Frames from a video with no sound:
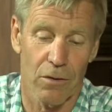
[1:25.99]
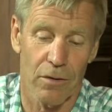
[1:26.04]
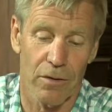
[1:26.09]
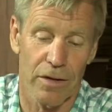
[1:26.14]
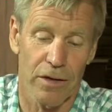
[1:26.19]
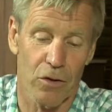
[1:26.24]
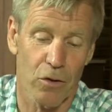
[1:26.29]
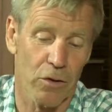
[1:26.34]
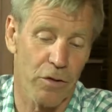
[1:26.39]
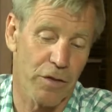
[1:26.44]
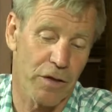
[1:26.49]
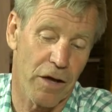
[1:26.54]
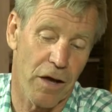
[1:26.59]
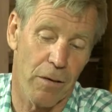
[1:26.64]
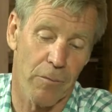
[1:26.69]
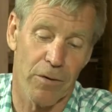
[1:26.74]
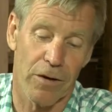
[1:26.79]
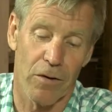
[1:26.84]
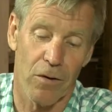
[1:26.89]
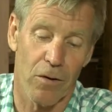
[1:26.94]
in North
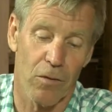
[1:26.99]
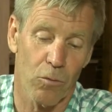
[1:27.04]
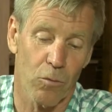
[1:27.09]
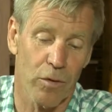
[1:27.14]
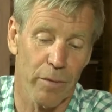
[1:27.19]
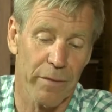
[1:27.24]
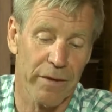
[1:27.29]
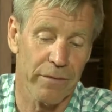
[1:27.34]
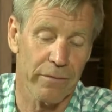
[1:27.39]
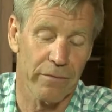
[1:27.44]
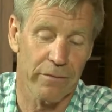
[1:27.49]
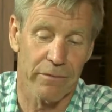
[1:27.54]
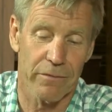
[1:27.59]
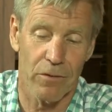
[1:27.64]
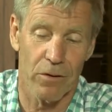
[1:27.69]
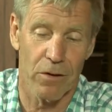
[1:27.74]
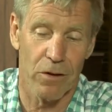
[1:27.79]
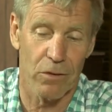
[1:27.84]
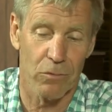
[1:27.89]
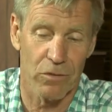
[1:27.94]
Conway, all women,
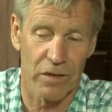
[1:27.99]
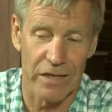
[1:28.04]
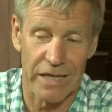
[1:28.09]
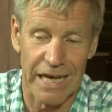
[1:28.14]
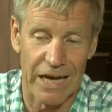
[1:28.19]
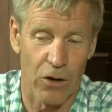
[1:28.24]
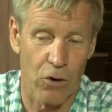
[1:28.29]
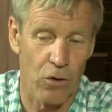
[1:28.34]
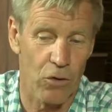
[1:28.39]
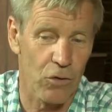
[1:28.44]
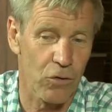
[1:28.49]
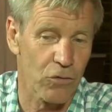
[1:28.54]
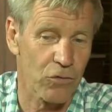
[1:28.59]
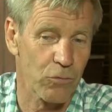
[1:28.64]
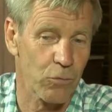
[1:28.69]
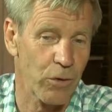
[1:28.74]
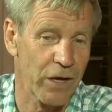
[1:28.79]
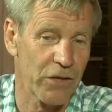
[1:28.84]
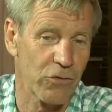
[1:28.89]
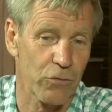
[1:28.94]
all
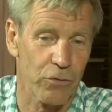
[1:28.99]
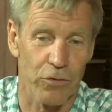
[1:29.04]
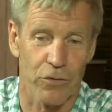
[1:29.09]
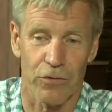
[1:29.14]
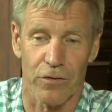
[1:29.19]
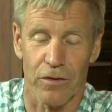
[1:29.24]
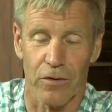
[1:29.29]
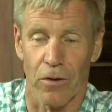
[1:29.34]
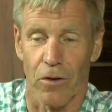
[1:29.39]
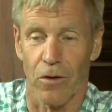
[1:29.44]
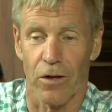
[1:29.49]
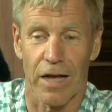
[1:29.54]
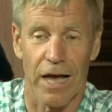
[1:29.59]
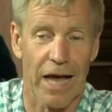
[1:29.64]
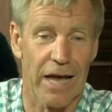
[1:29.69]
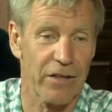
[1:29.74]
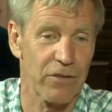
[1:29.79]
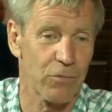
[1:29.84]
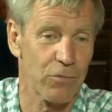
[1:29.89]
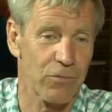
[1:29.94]
girls, waitressed, and all
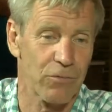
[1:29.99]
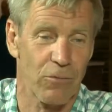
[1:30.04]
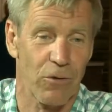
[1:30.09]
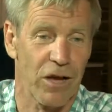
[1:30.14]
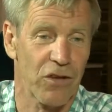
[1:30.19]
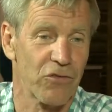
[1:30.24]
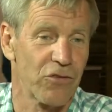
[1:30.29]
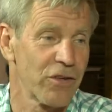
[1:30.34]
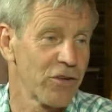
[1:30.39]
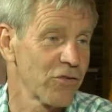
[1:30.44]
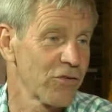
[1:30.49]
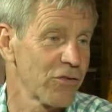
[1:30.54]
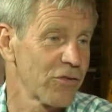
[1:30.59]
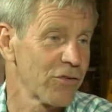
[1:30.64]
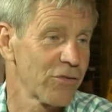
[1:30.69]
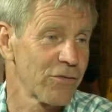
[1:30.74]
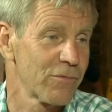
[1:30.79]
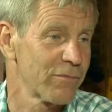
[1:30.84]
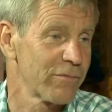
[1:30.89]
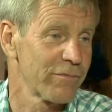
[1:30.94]
guys washed
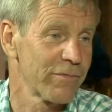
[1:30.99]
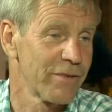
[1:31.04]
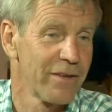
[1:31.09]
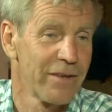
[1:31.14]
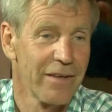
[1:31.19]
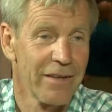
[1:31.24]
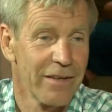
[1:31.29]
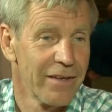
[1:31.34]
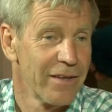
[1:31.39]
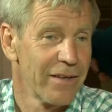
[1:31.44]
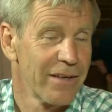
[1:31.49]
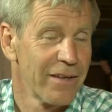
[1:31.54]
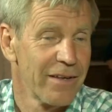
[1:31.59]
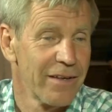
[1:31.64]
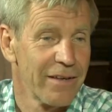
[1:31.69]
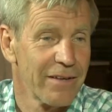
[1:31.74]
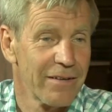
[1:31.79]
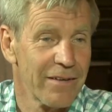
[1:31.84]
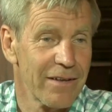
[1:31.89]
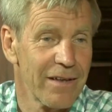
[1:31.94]
dishes and
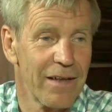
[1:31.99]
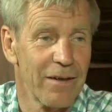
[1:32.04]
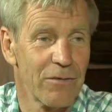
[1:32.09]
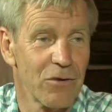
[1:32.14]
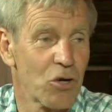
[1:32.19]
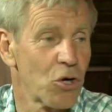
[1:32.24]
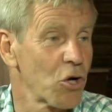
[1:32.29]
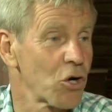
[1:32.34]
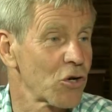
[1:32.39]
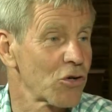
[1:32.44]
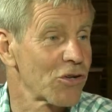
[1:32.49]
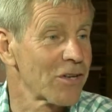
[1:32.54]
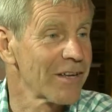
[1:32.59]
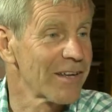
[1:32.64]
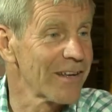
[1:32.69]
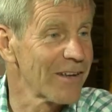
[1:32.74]
cooked,